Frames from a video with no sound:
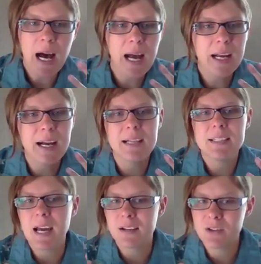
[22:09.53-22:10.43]
eye
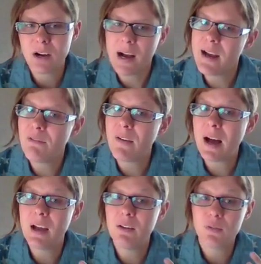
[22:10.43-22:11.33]
contact or a high
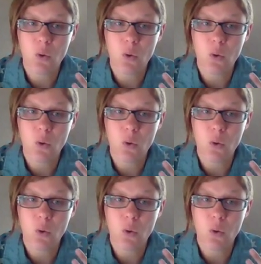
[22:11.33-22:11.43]
five